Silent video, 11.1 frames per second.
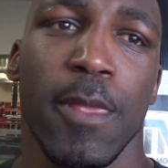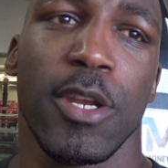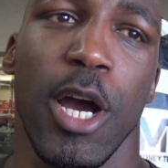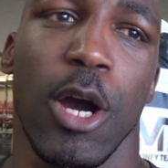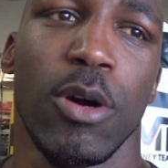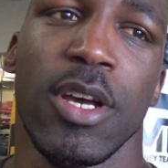you
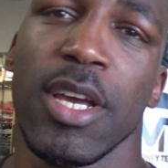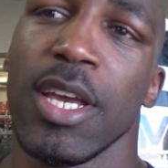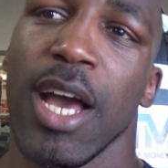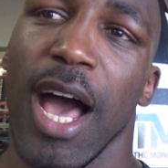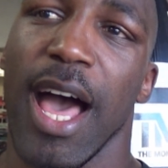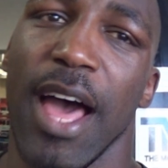know,
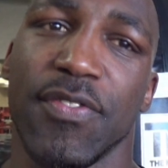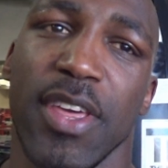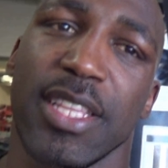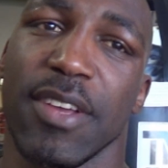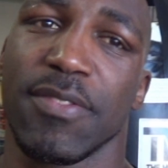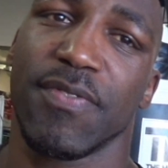I, I think
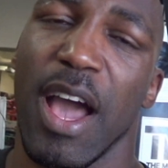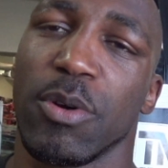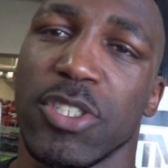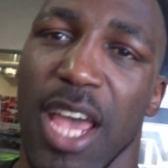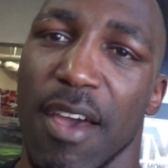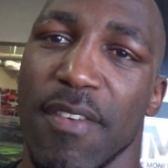the fight
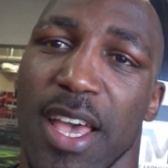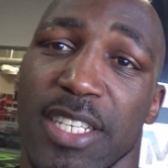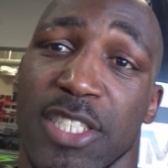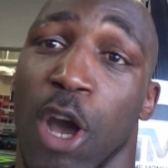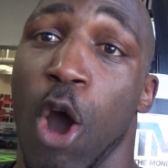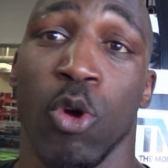with
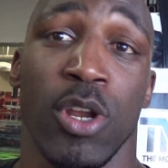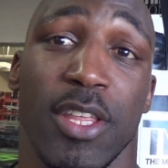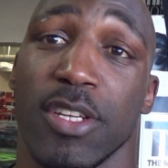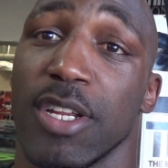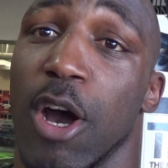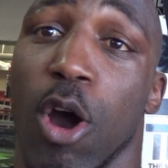Chavez is a whole
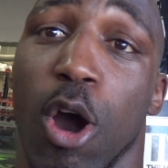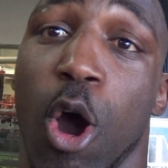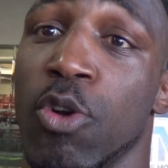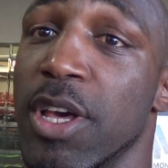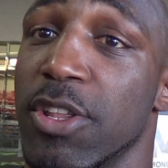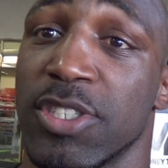nother, a
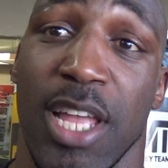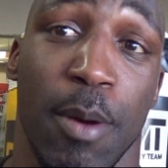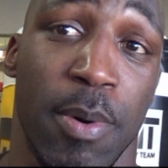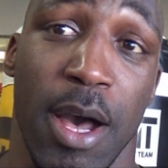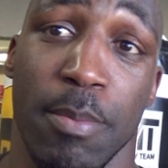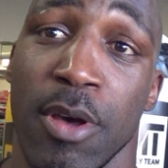whole nother step
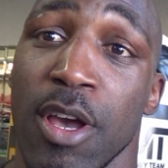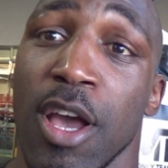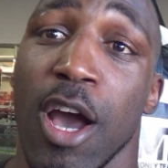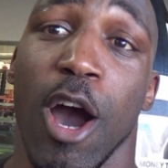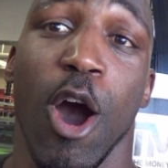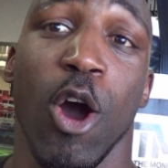up,
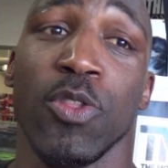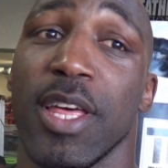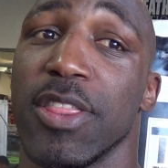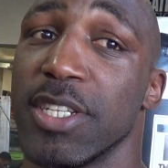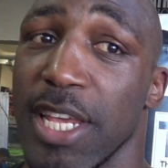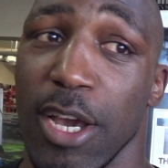a whole
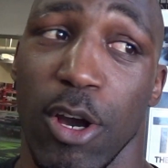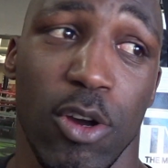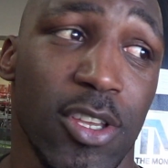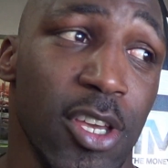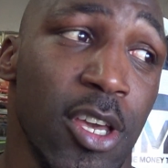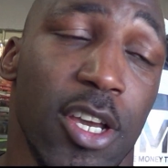nother deal.
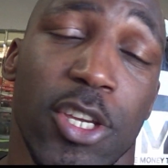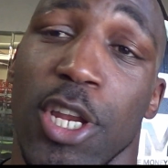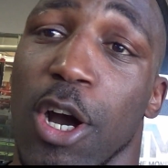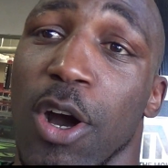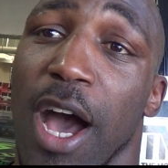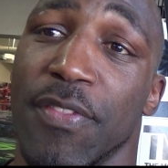You
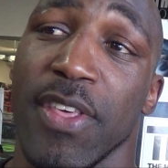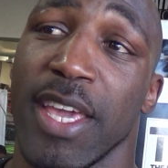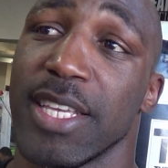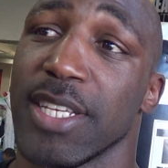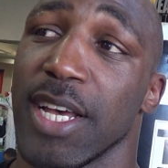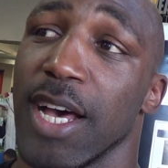know, I think
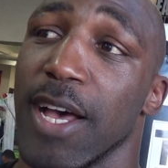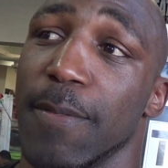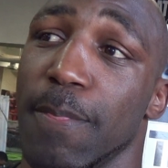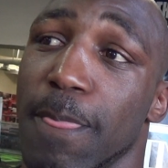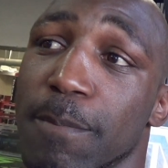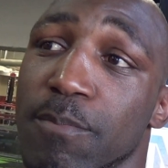it's, uh,
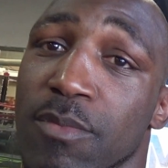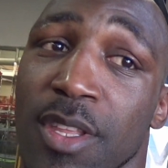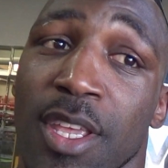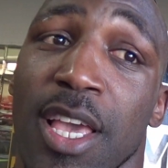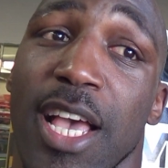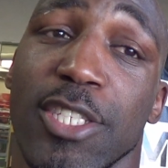
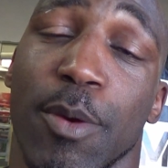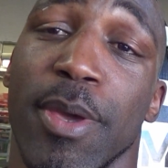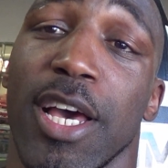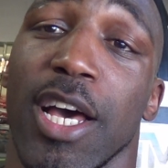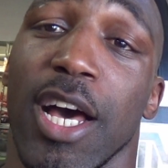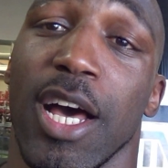it's going to be
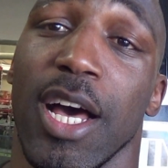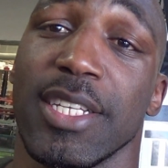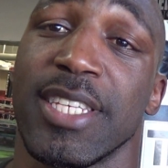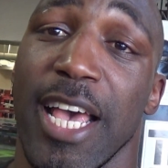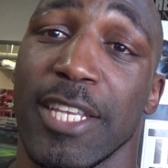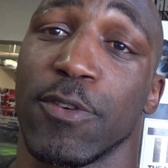a, a
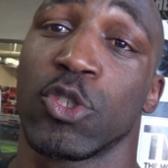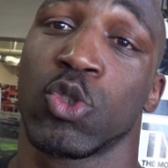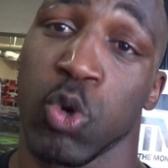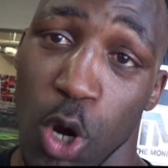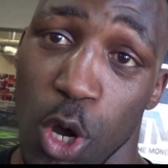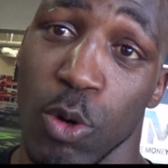test for
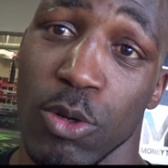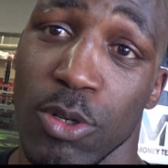true,